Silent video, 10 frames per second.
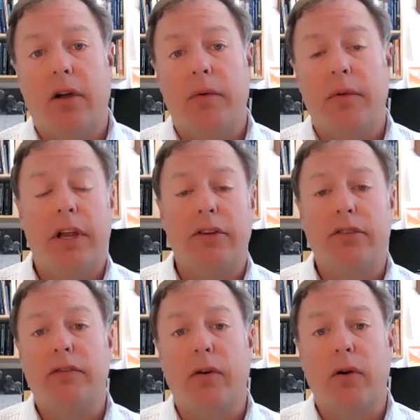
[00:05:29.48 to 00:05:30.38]

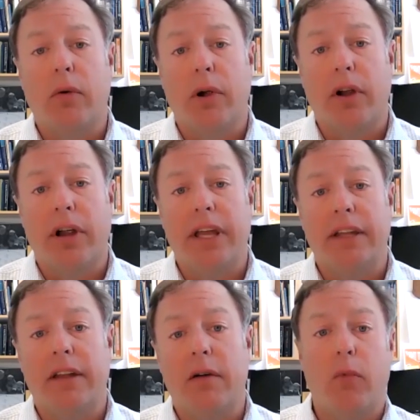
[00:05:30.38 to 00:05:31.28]
heretofore were
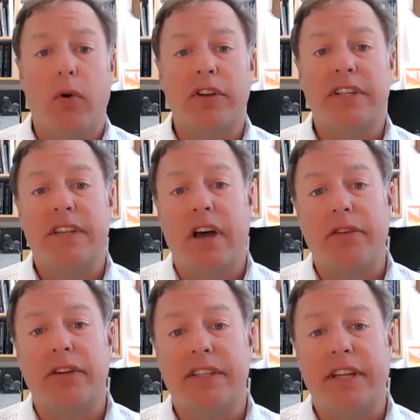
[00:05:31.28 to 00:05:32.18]
in more
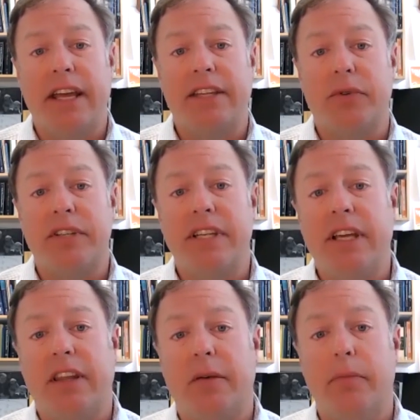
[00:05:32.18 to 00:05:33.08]
southern states, we're
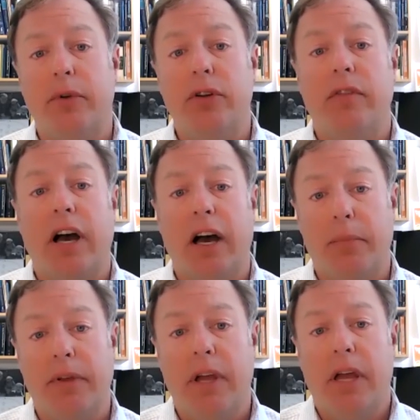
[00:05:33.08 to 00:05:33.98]
seeing them move up.